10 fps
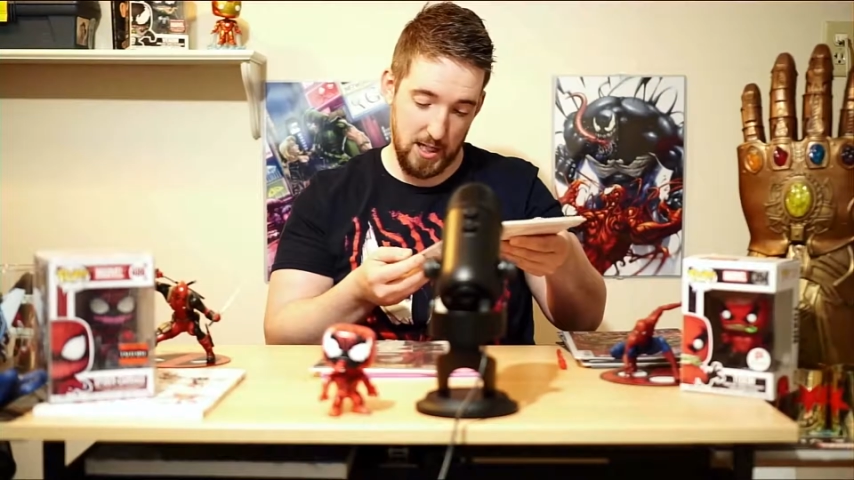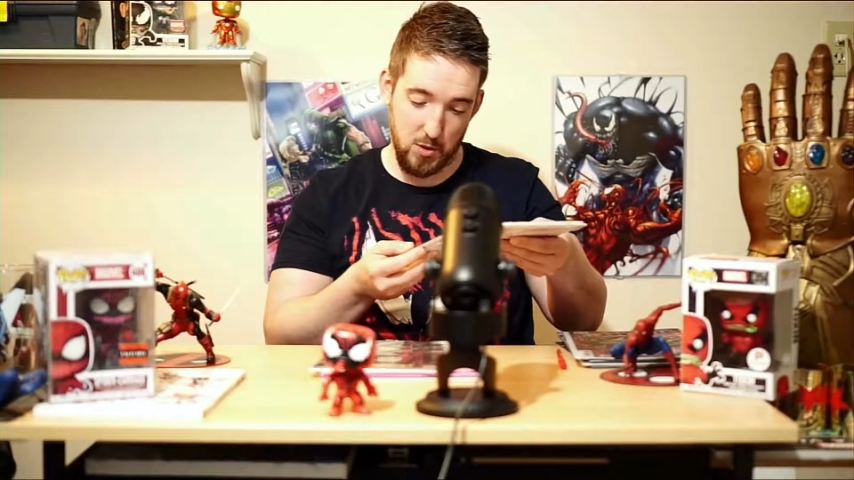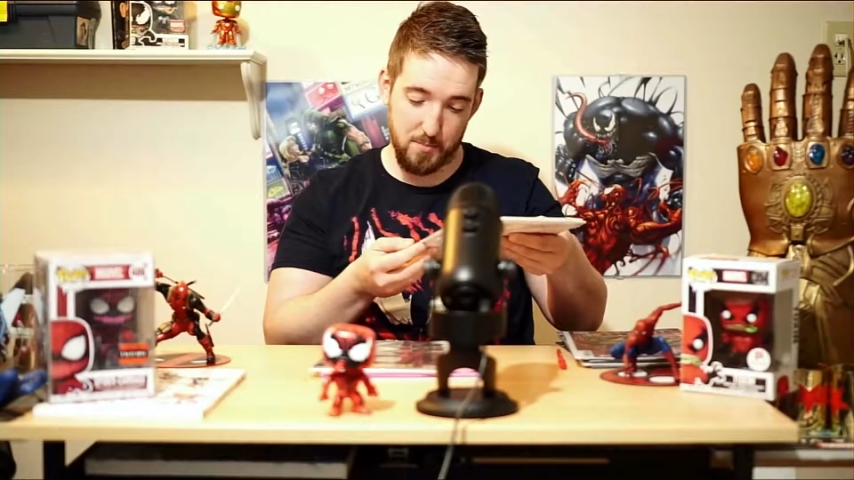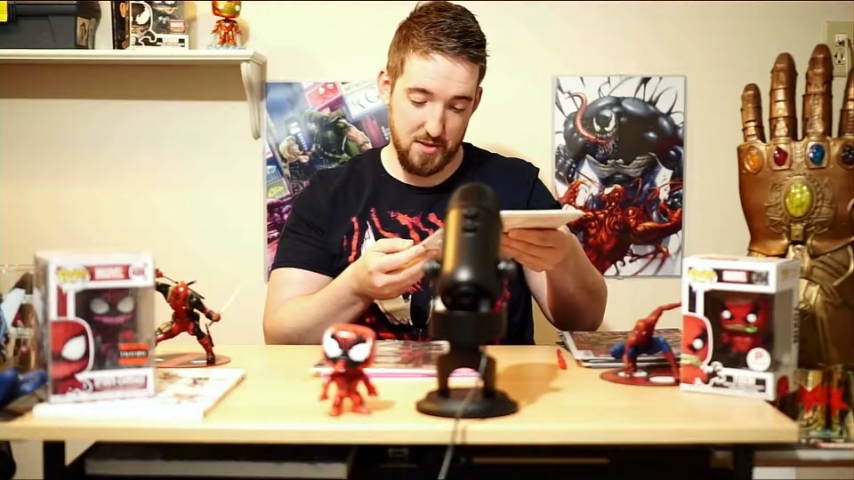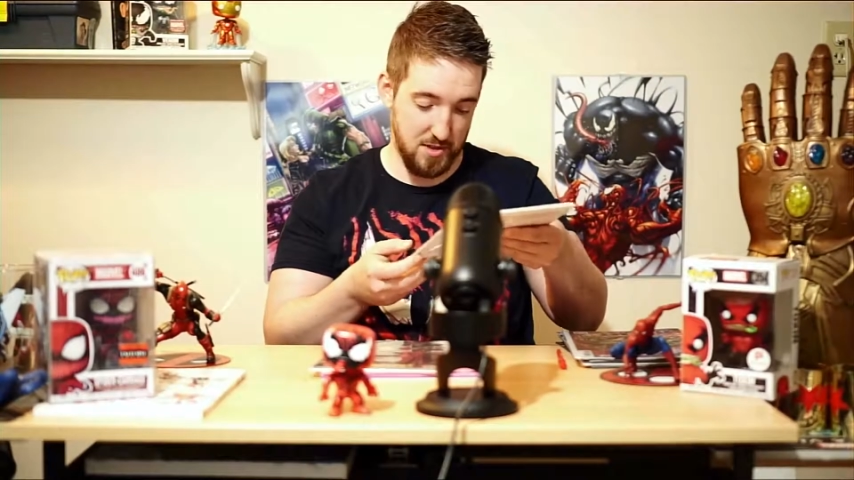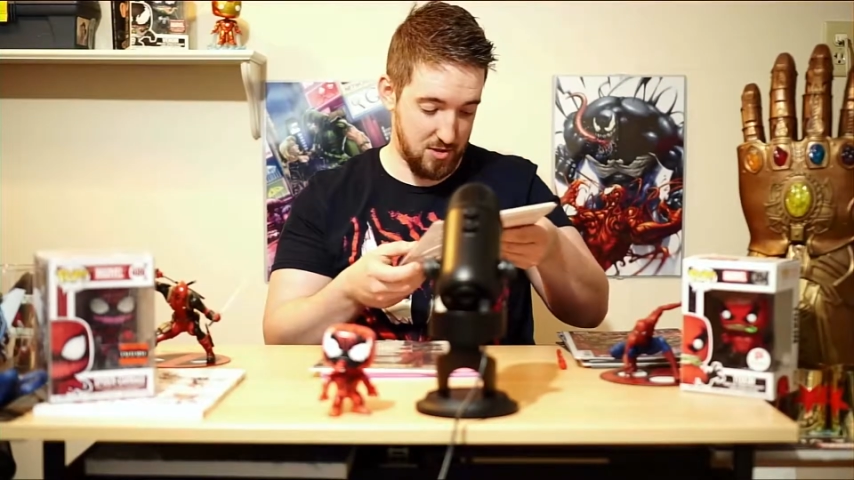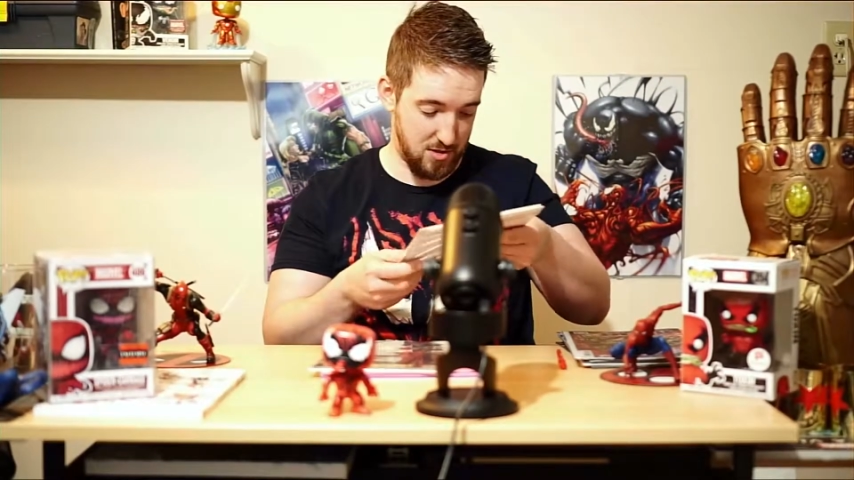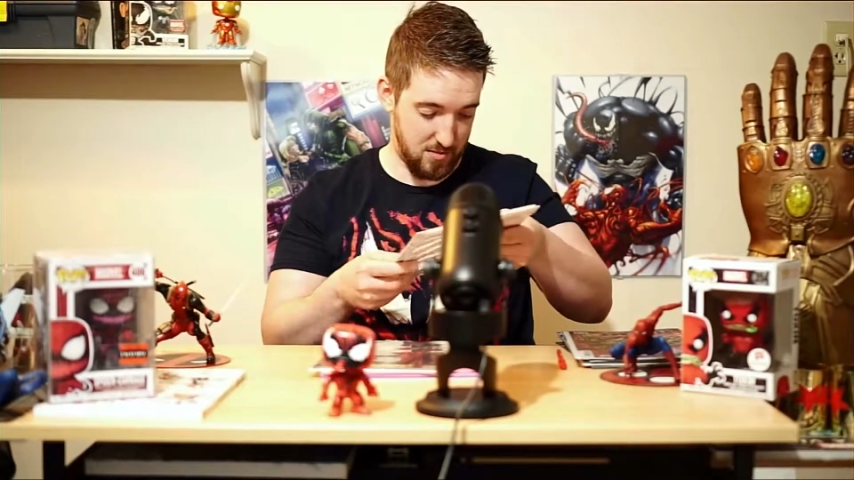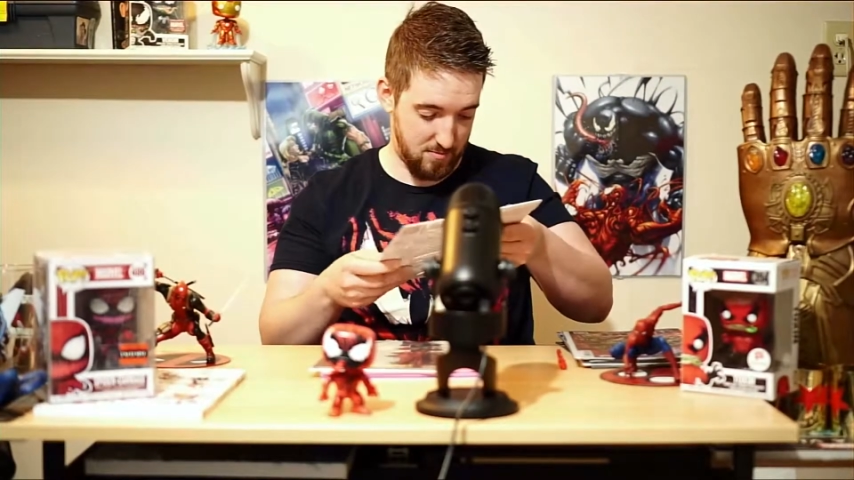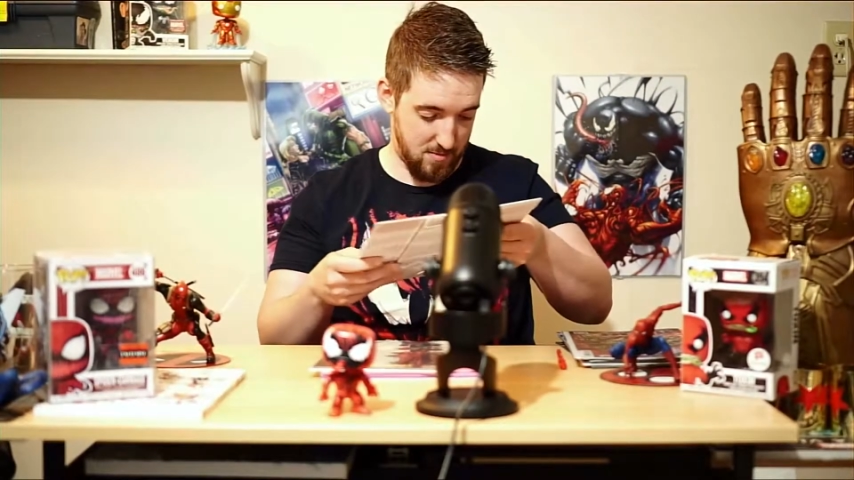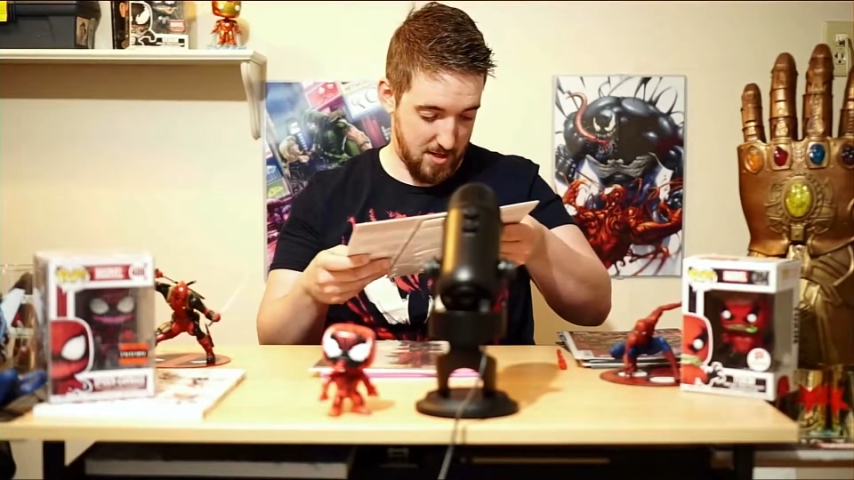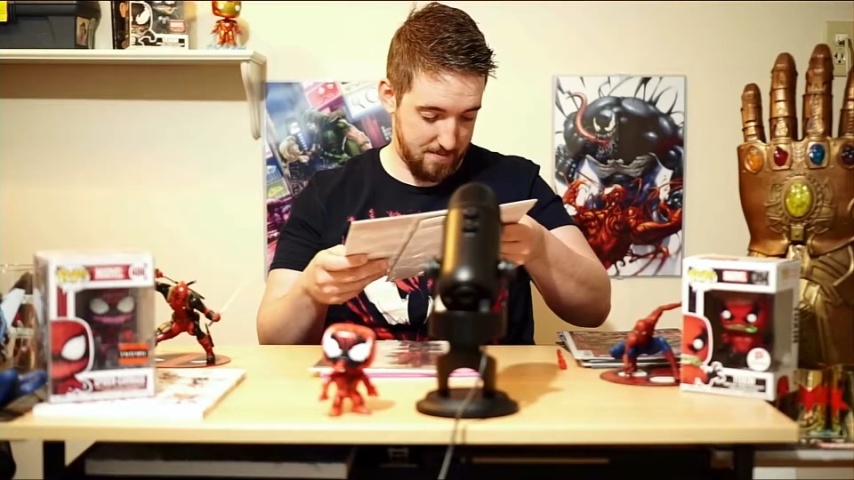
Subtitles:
with precision, right?